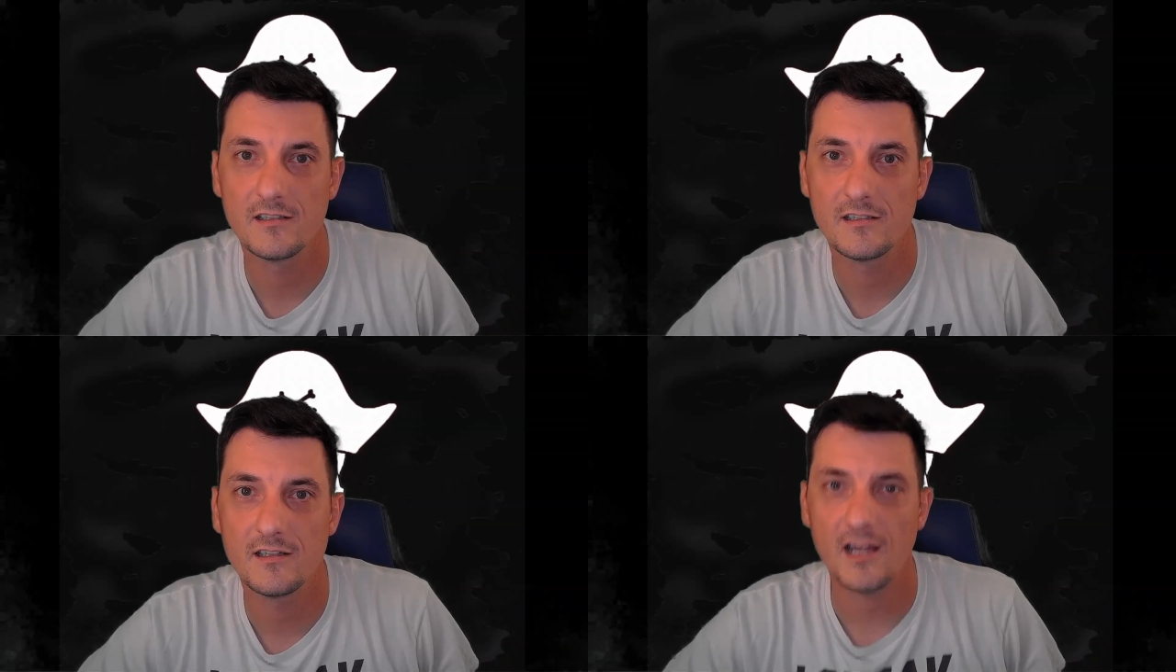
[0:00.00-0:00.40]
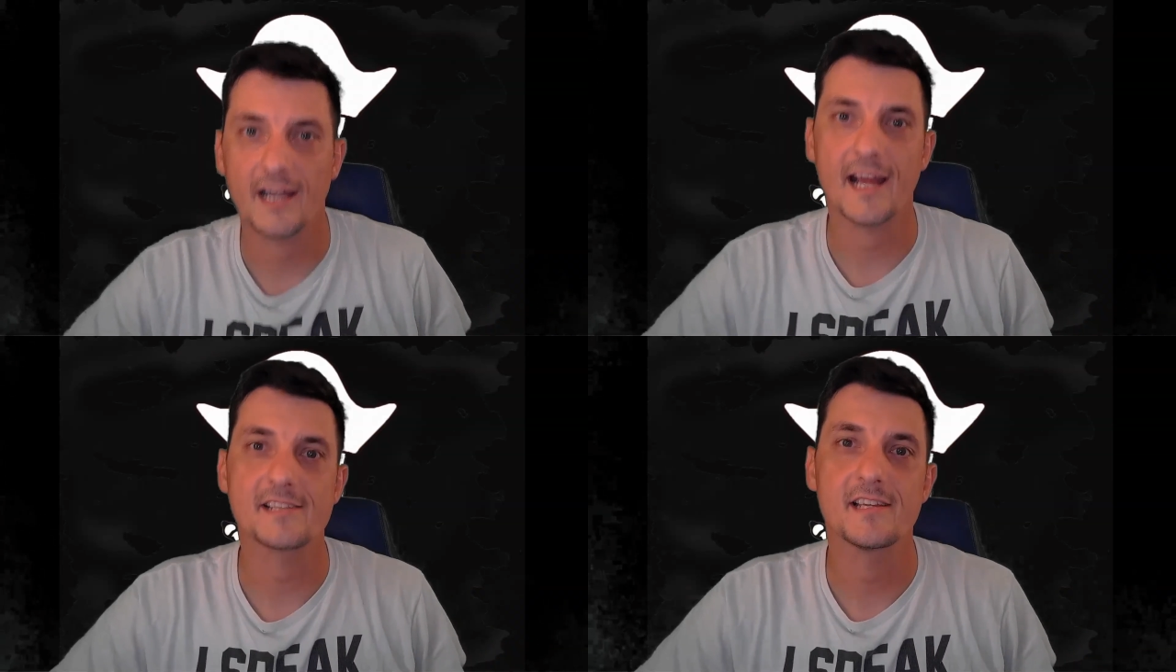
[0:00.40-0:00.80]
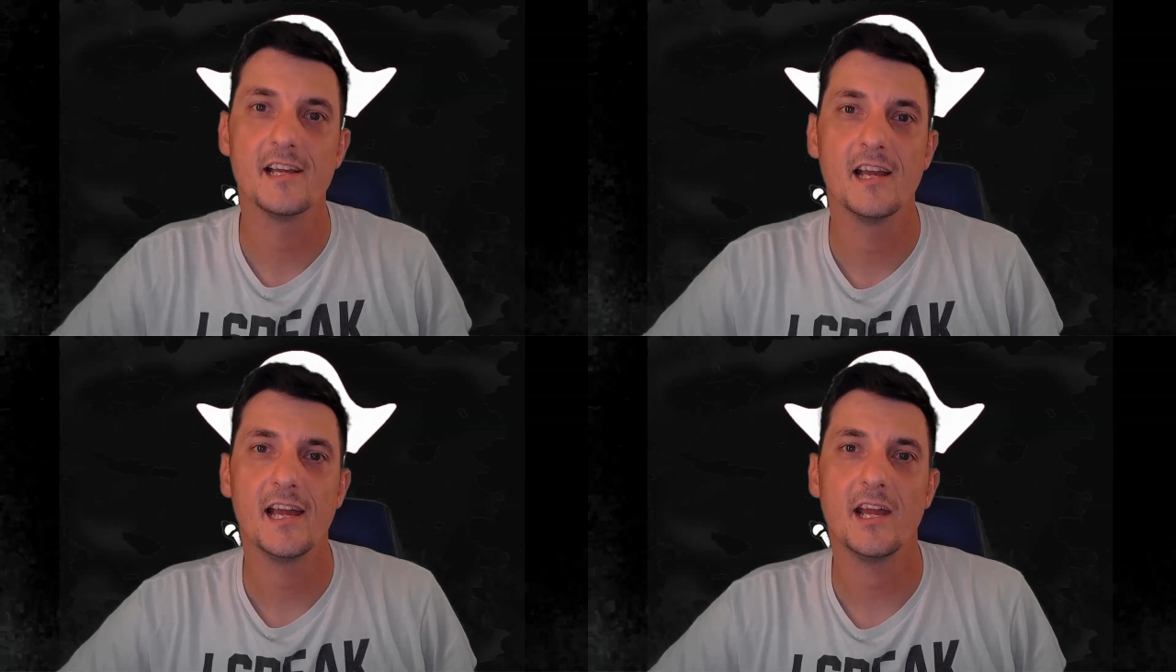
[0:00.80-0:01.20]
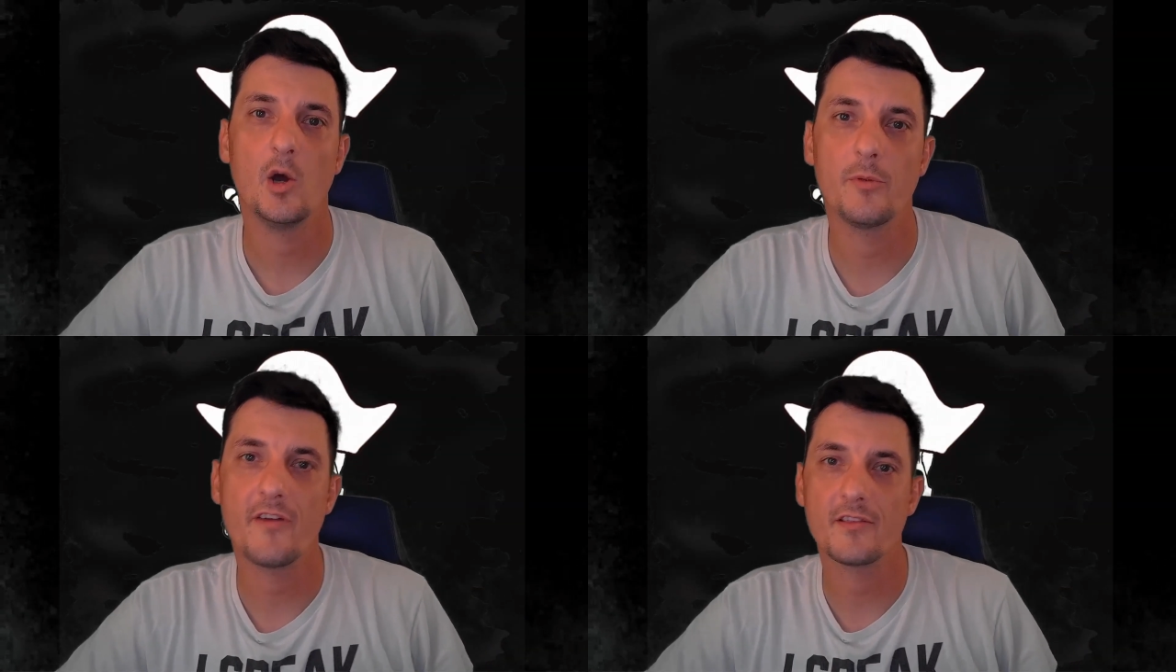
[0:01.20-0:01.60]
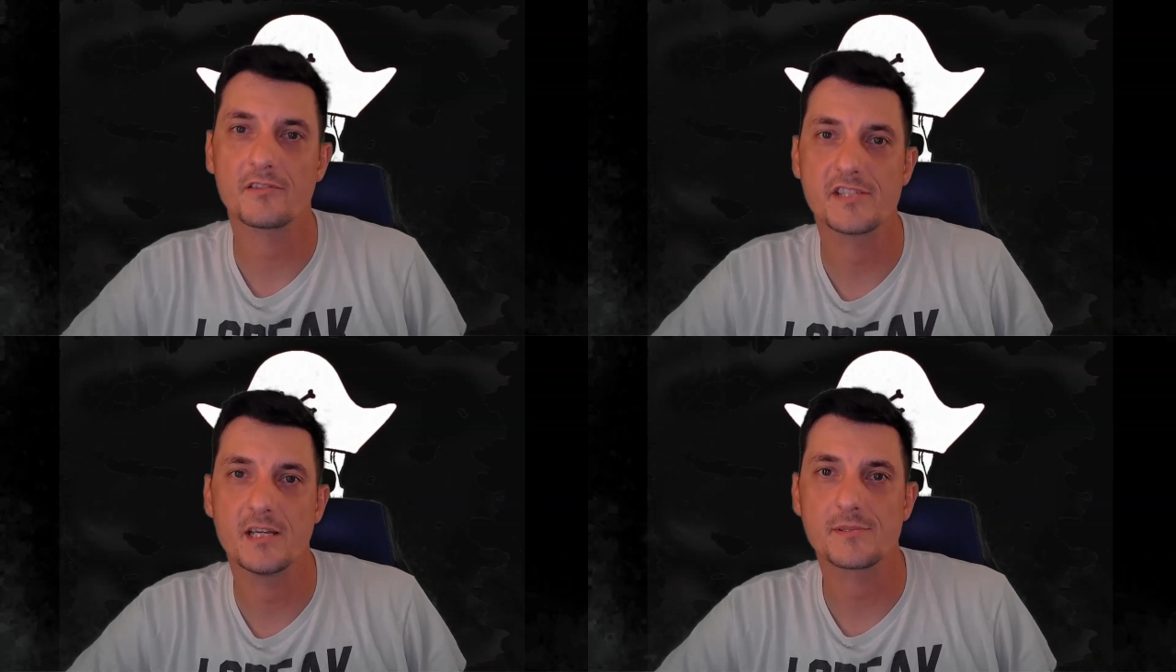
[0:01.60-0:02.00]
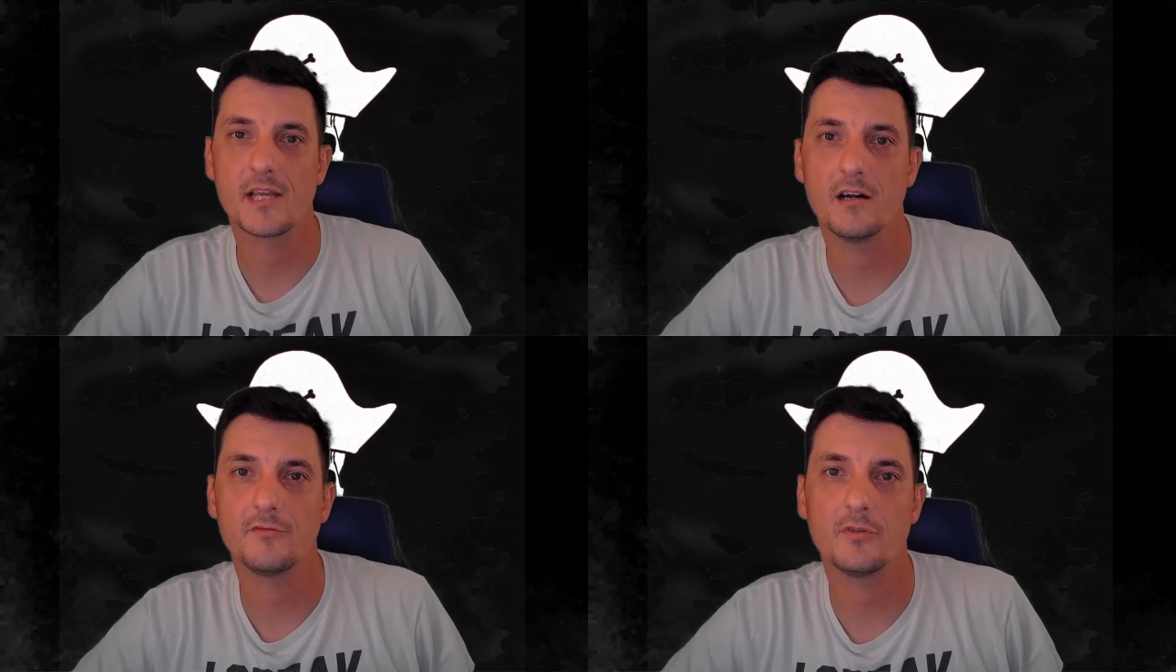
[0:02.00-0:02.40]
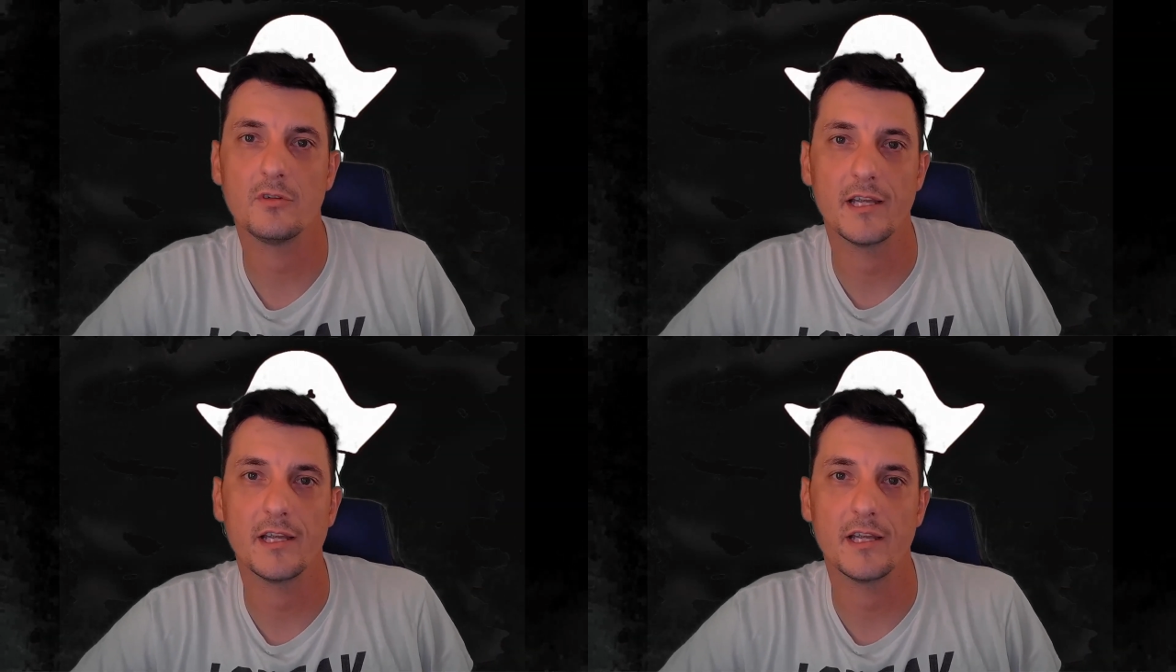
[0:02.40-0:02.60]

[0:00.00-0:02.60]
alright guys, hey, I hope you found those tips helpful